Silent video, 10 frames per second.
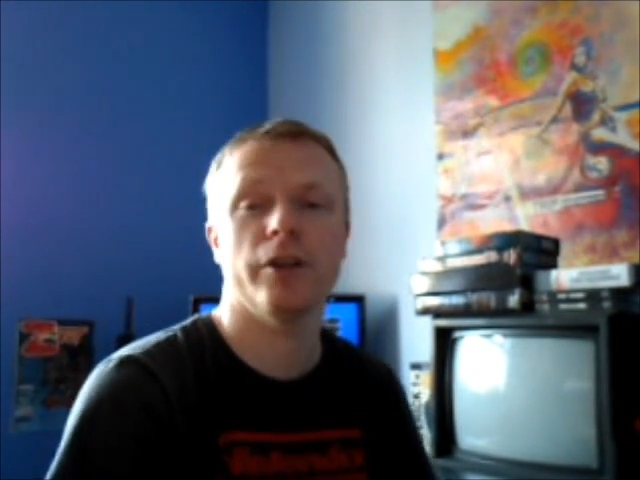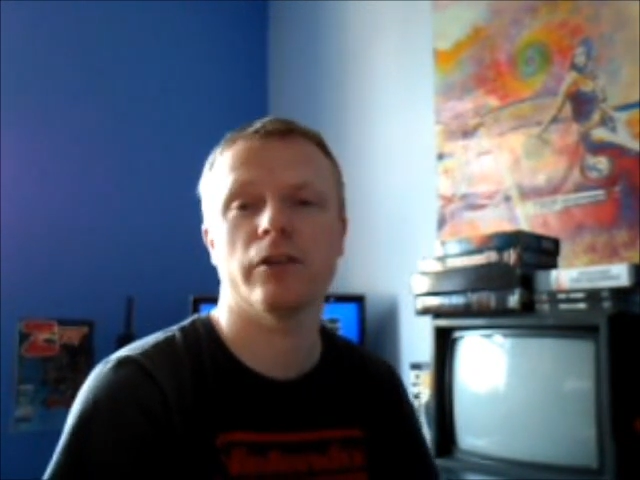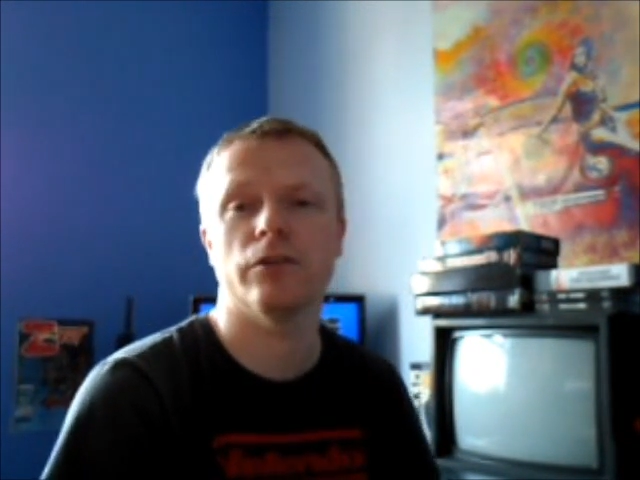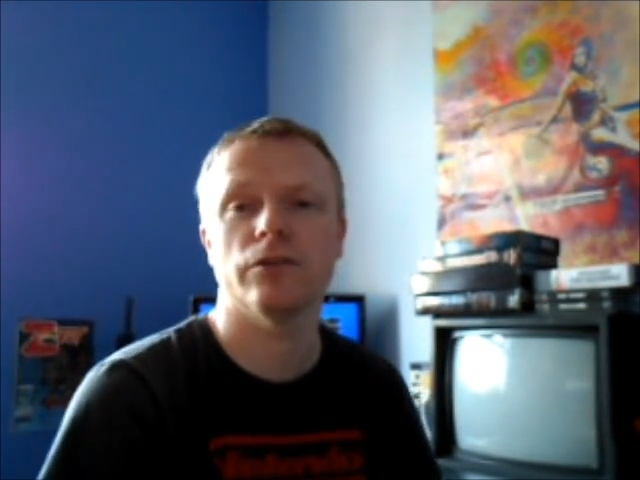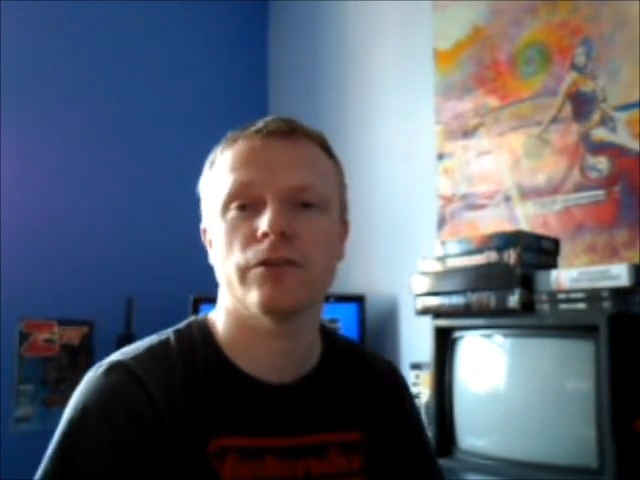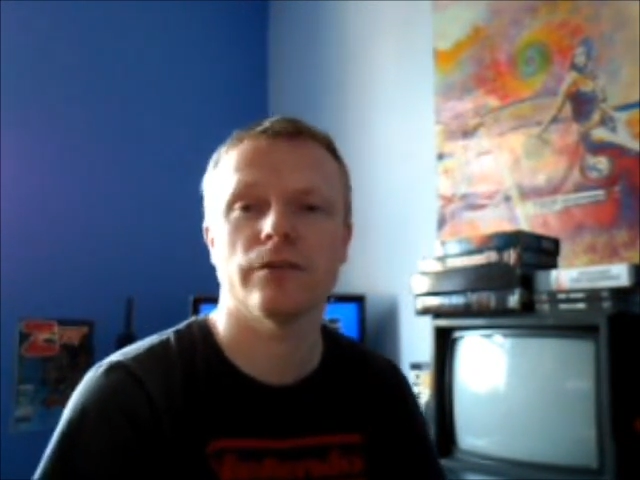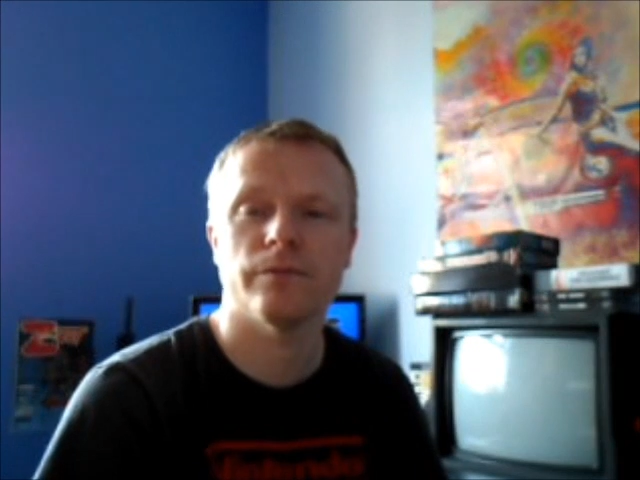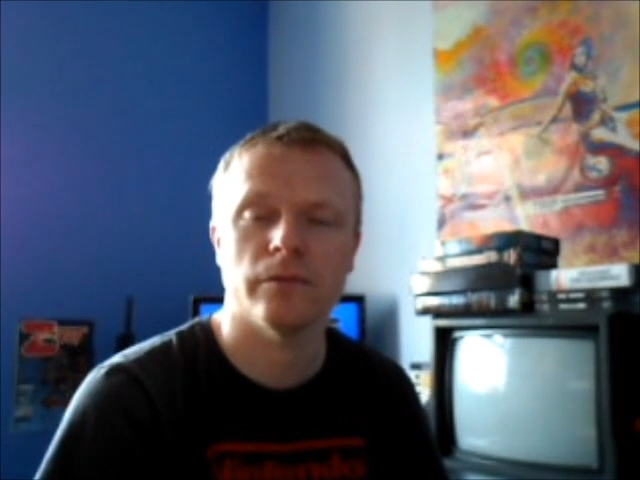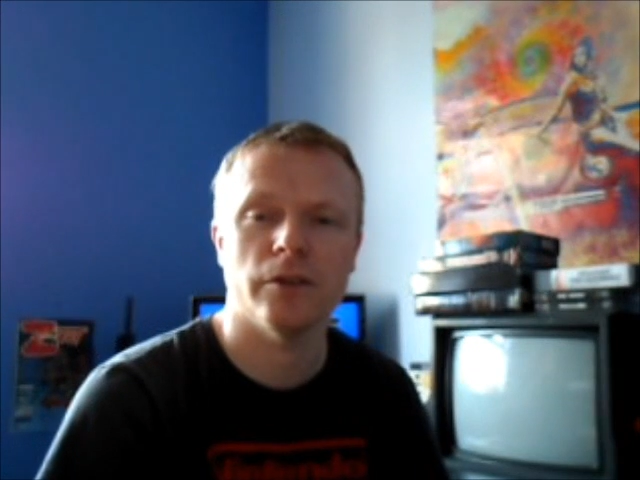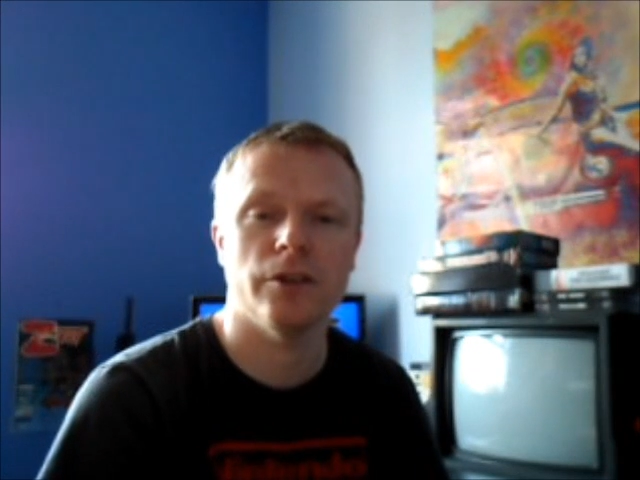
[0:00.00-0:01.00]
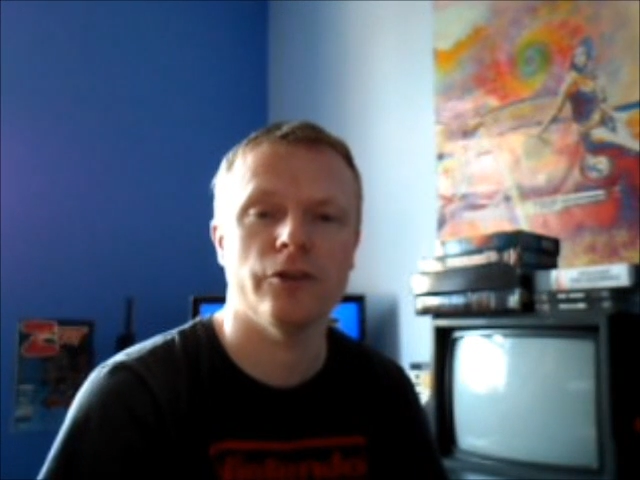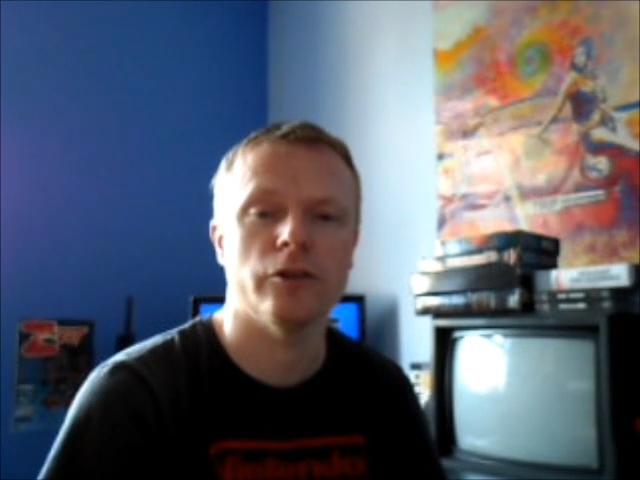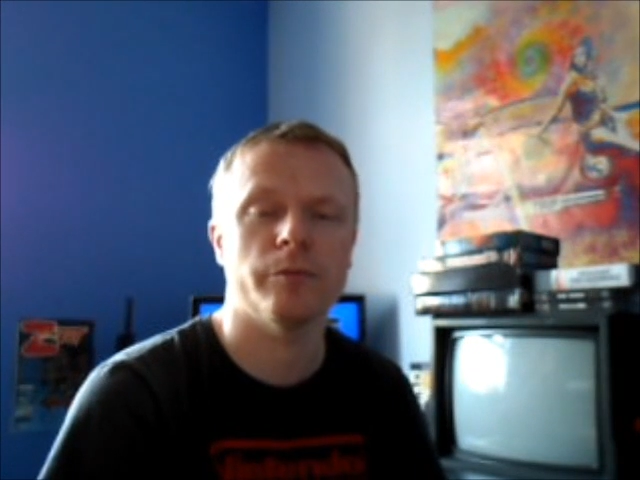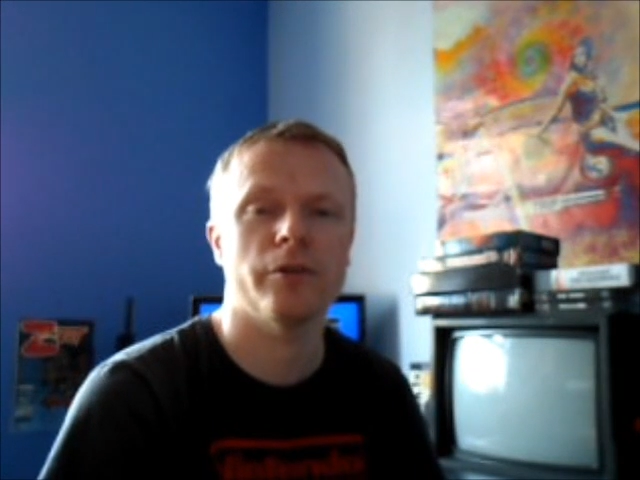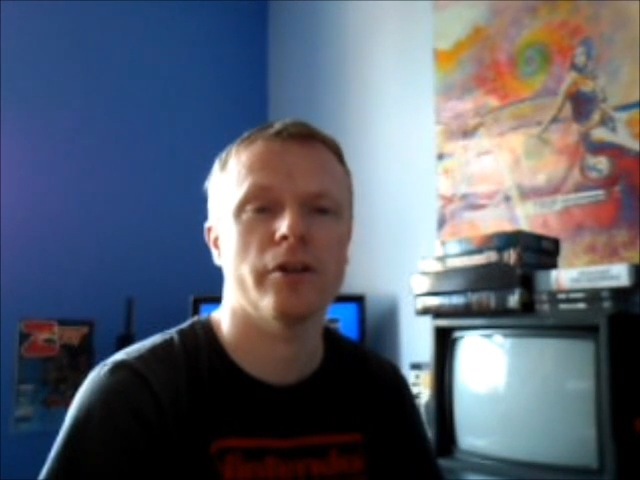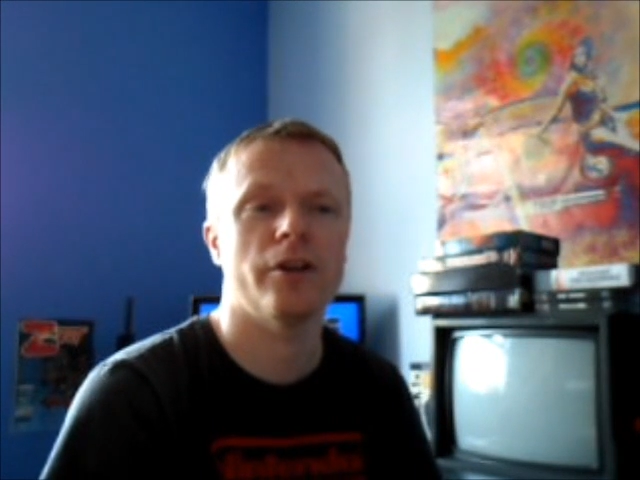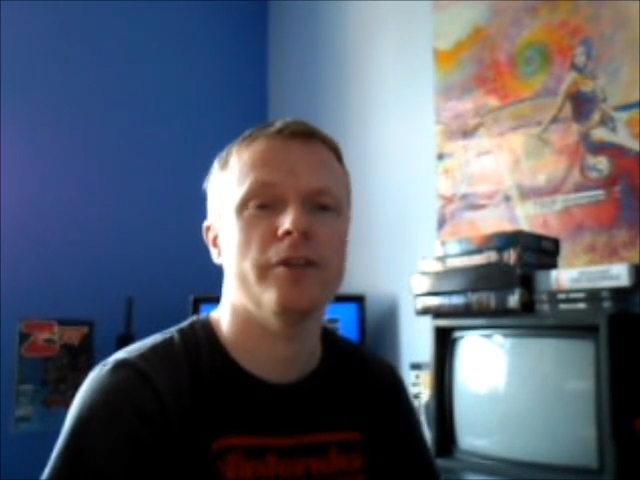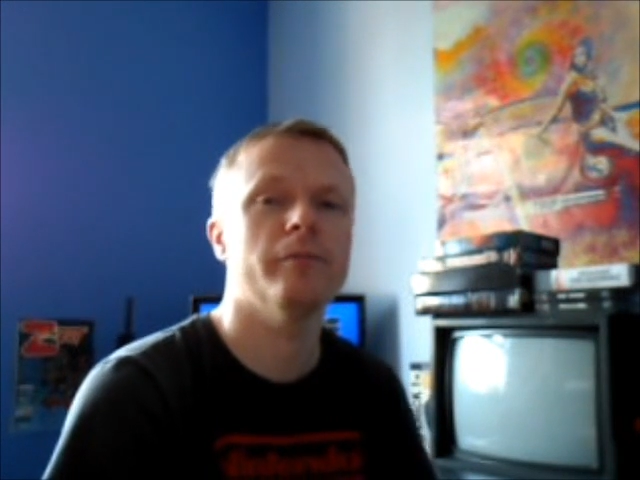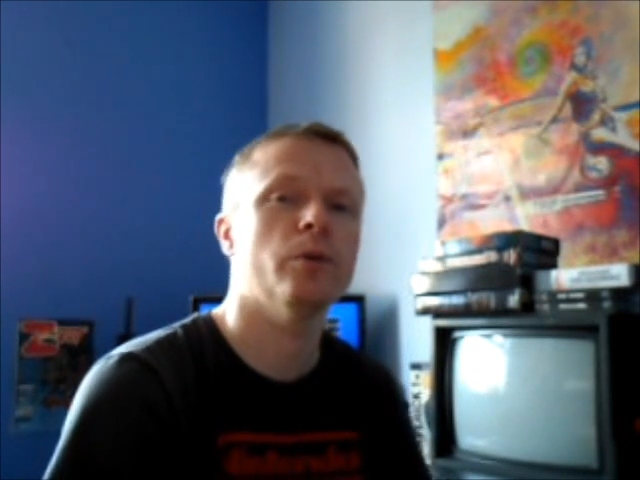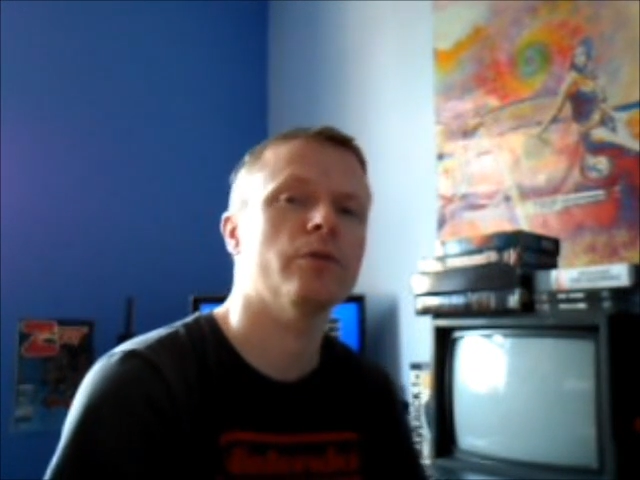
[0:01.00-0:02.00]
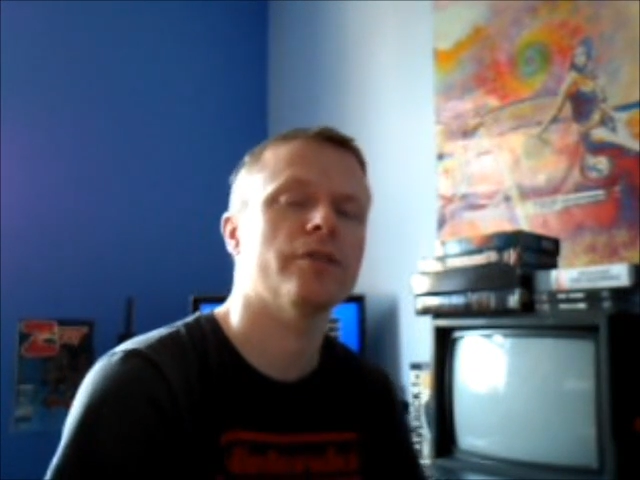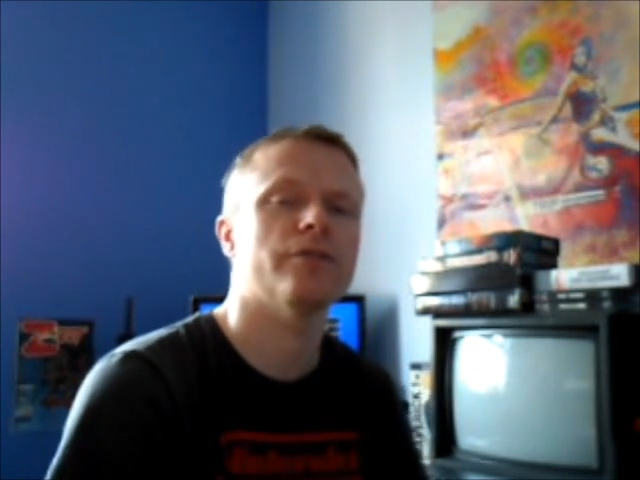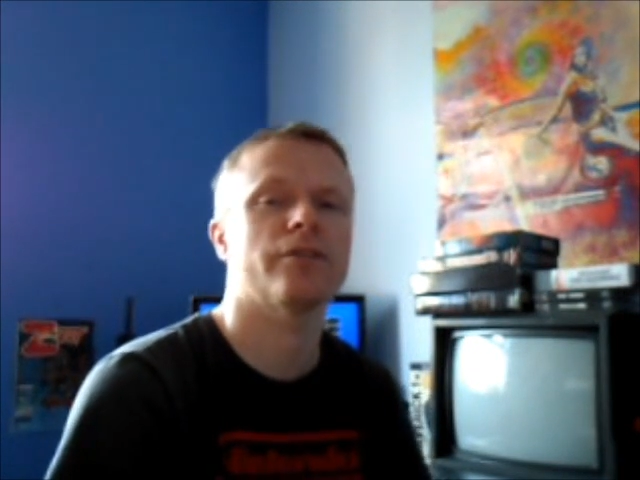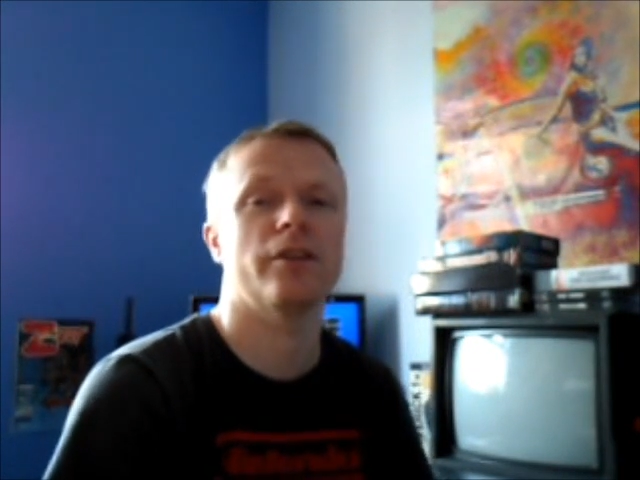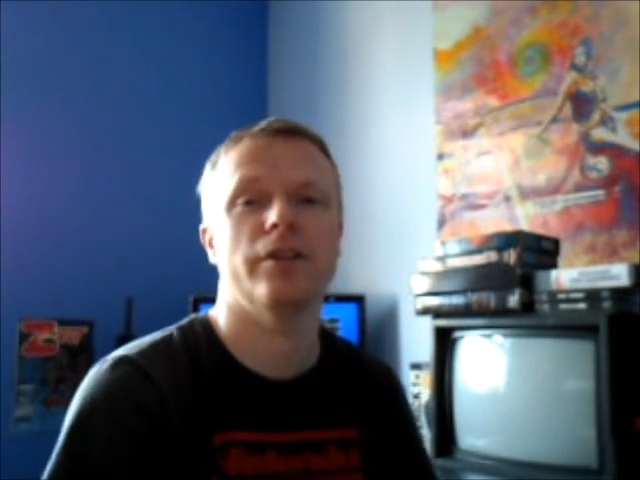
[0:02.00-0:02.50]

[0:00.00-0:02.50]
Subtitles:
if you're in England, in Europe, you can only import it.